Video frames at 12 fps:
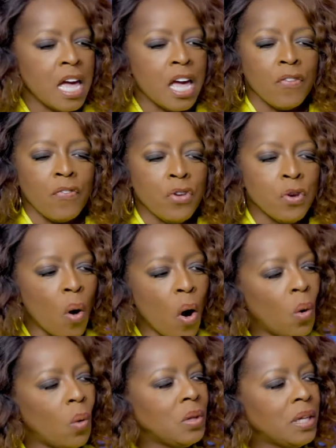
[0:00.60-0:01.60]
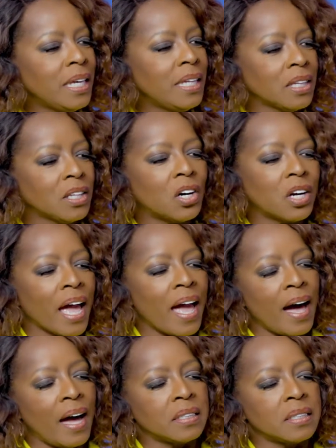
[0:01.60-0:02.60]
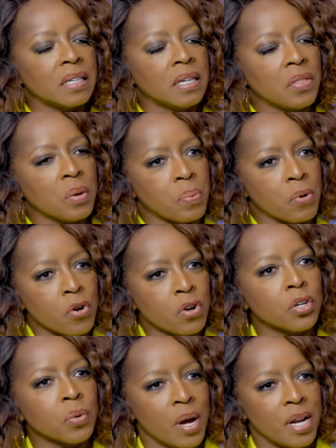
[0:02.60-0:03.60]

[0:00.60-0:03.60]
if you only look at the broken